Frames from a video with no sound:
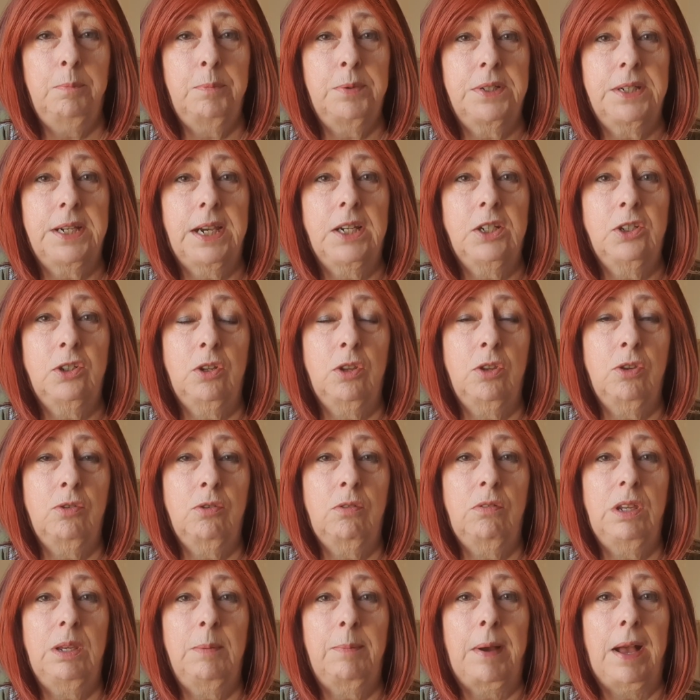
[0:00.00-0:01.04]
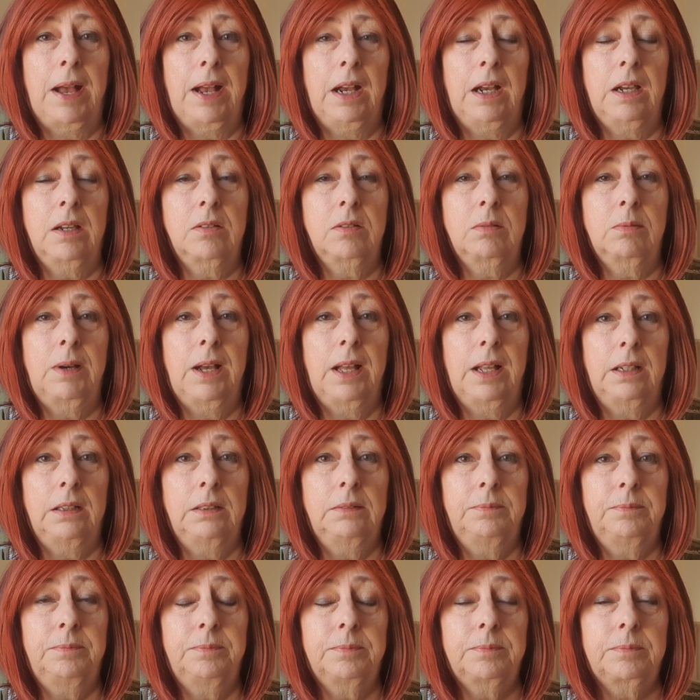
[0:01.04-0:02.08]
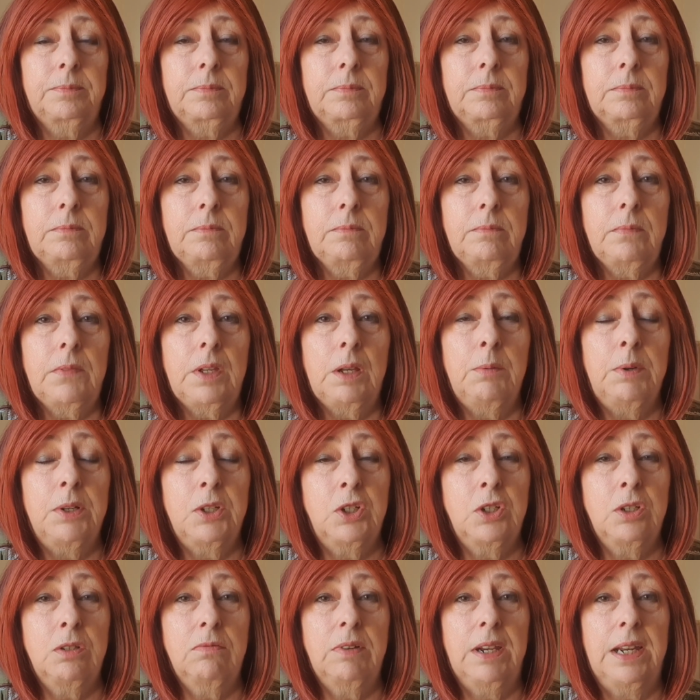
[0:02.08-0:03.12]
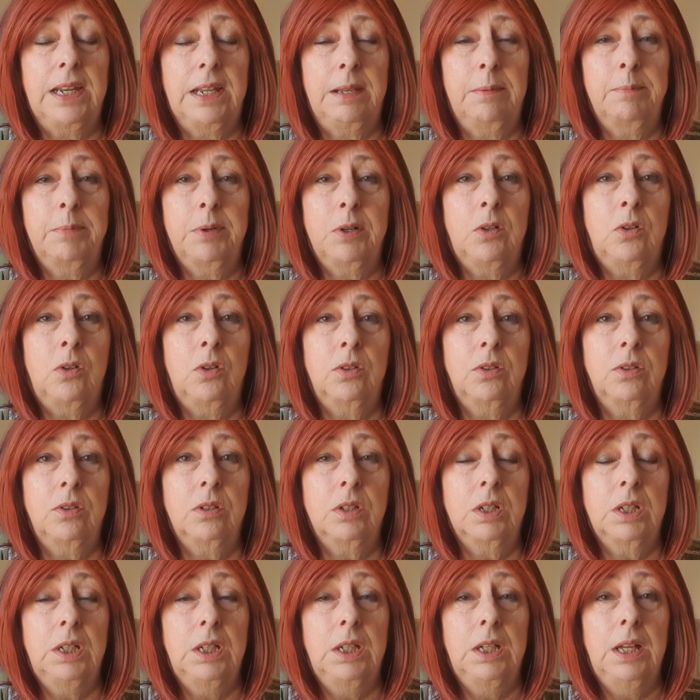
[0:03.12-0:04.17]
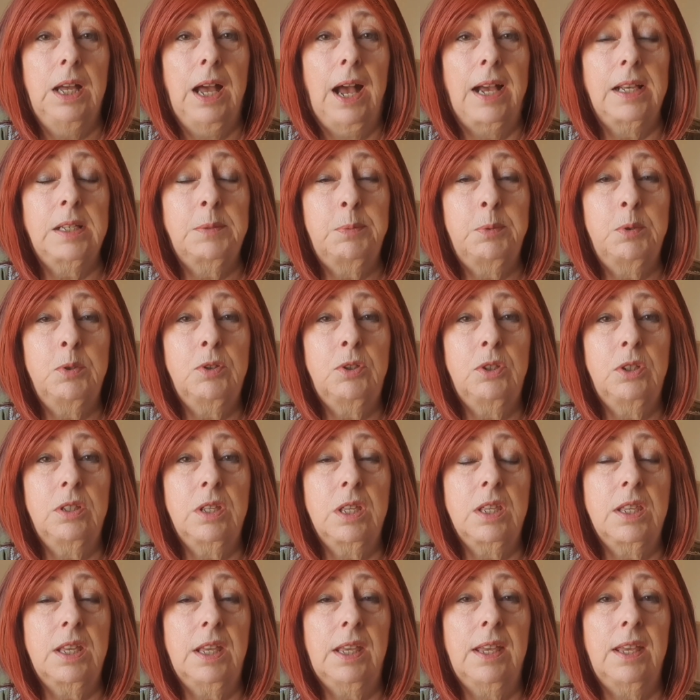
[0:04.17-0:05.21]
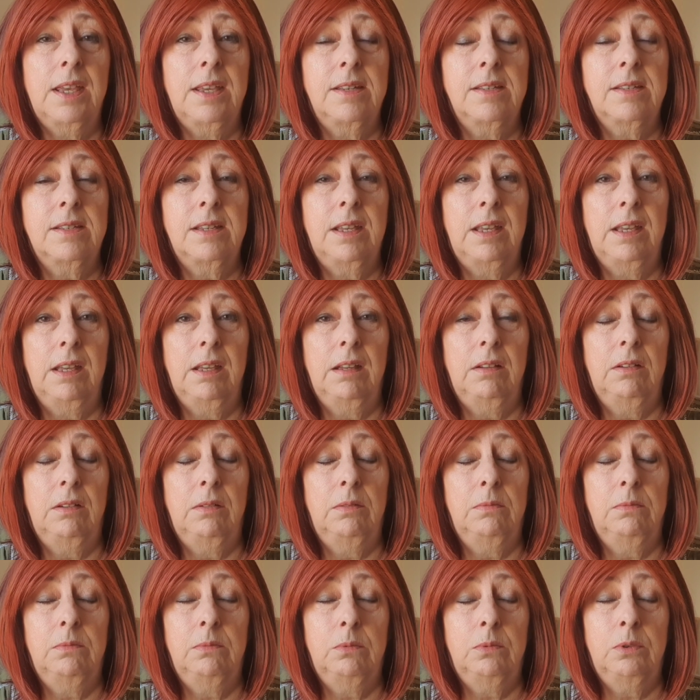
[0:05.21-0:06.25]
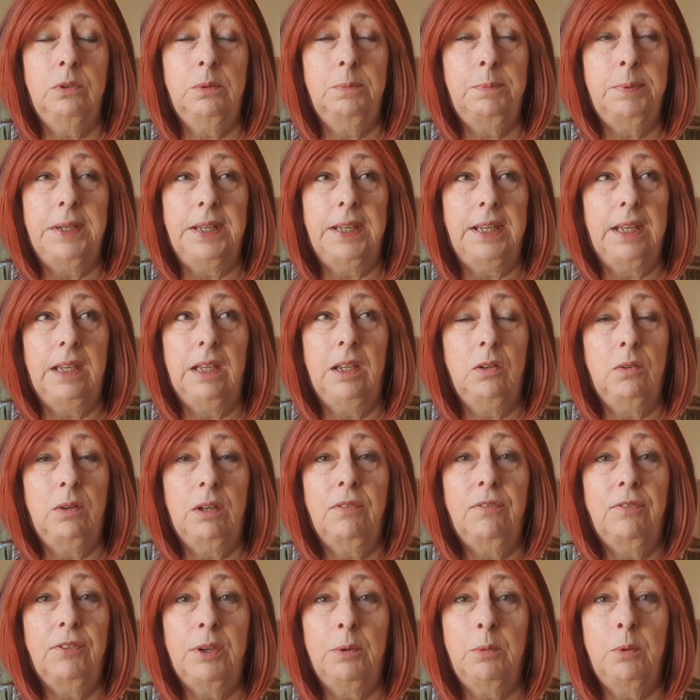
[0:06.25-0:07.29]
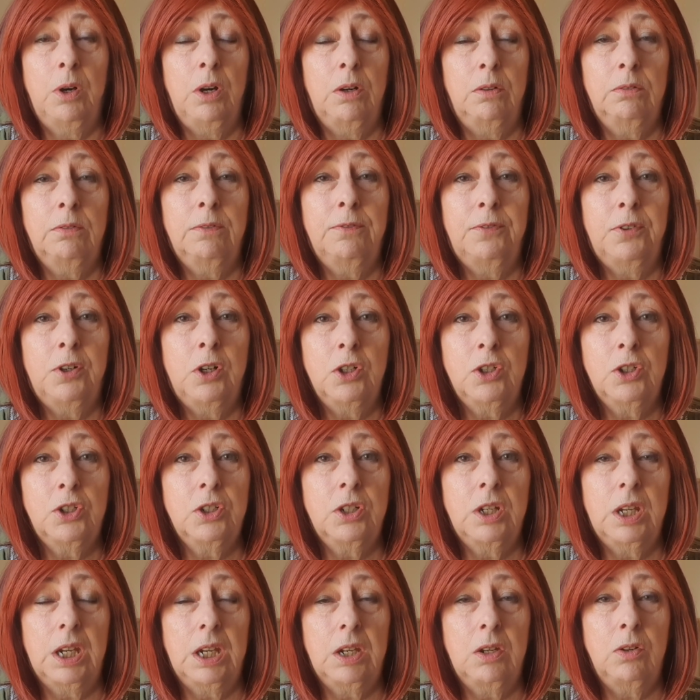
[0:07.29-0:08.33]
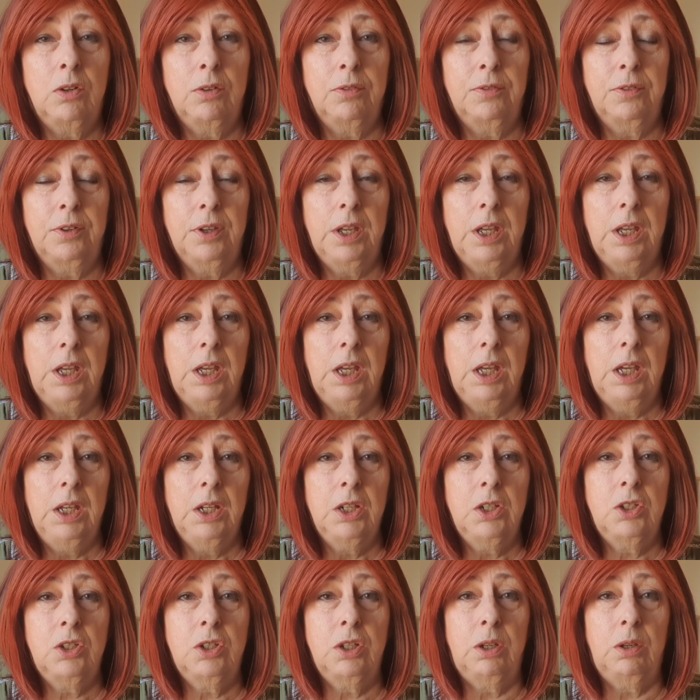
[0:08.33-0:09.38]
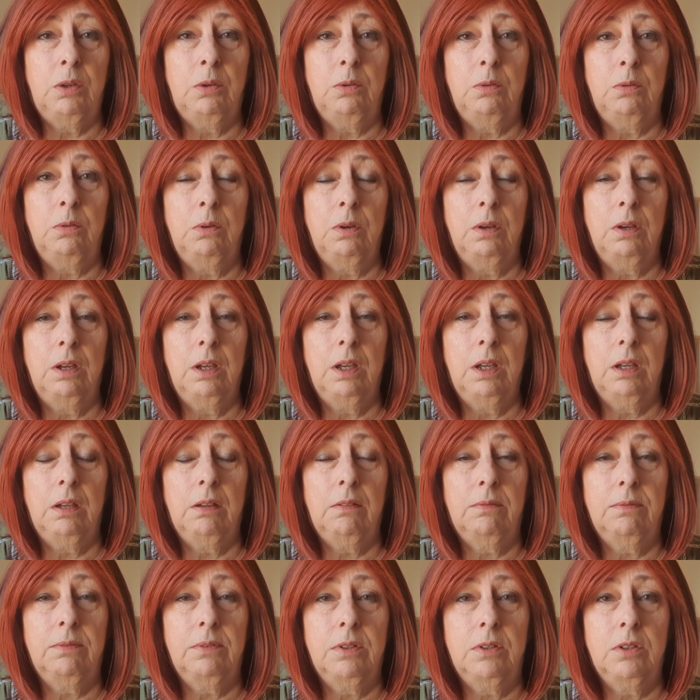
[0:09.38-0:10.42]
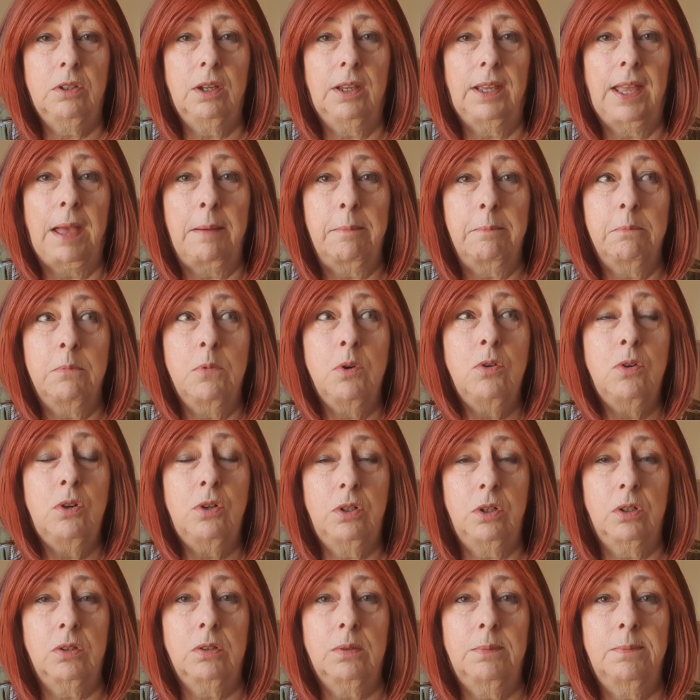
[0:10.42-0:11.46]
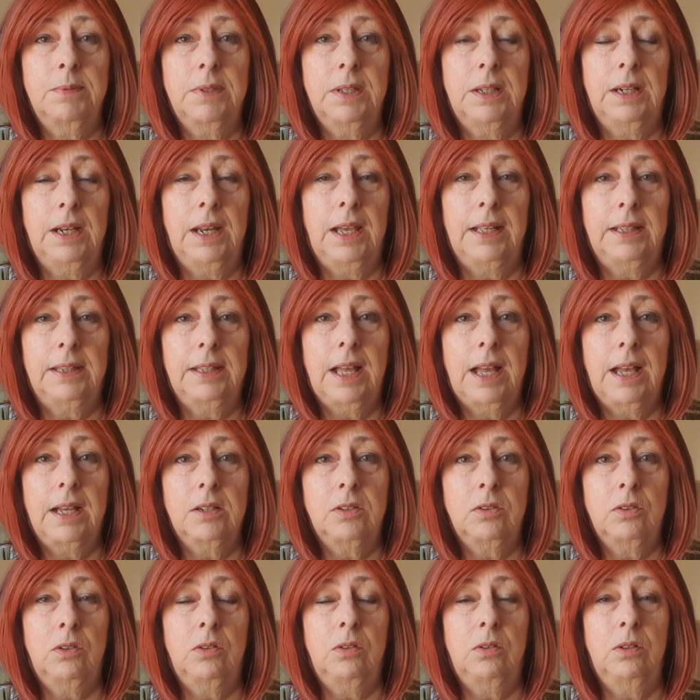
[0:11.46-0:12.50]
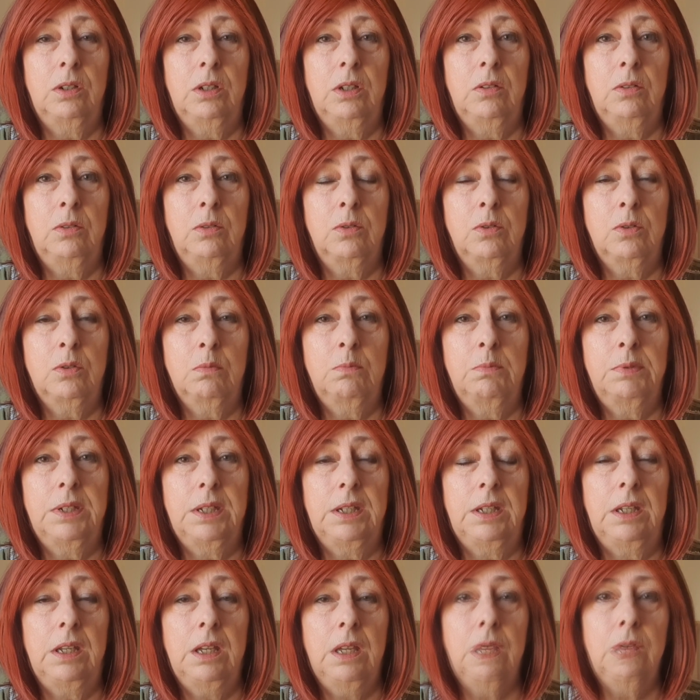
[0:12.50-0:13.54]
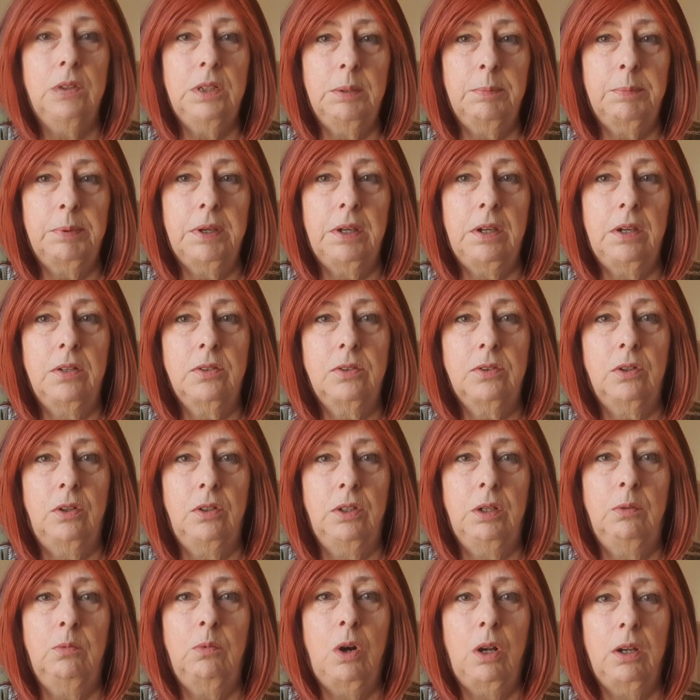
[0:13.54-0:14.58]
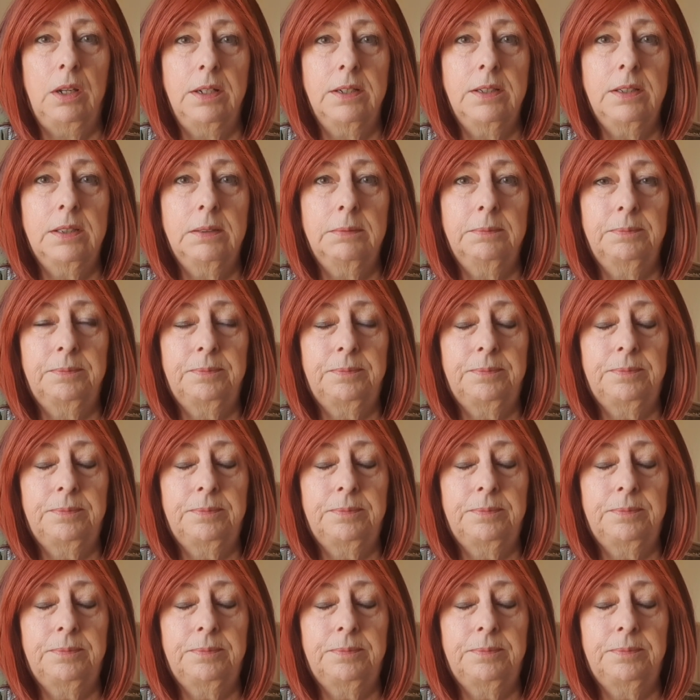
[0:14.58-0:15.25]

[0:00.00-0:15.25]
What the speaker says: and protection through your bank as well, which is really important. I suppose the other thing would be, if you were unfortunate enough to get mugged or something like that, or, somebody stole your purse or your wallet,